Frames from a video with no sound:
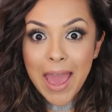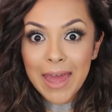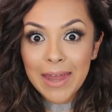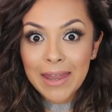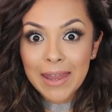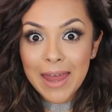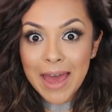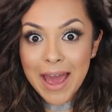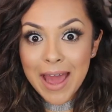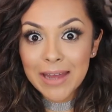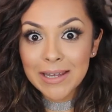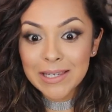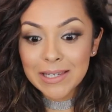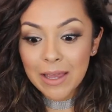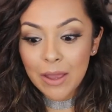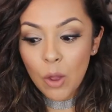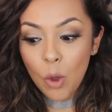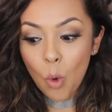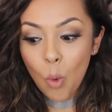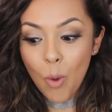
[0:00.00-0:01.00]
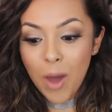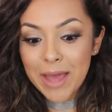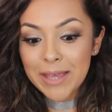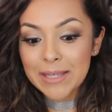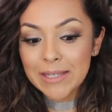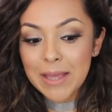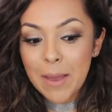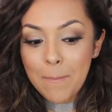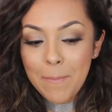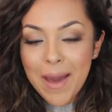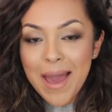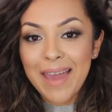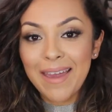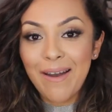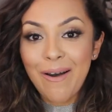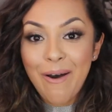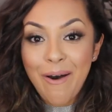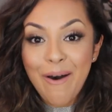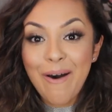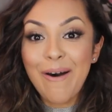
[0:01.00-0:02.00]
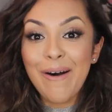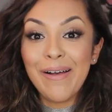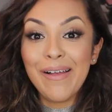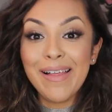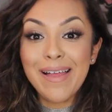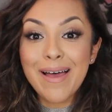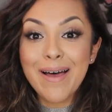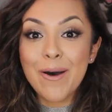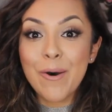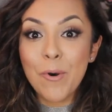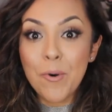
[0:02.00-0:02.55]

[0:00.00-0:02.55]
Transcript: And that was my haul.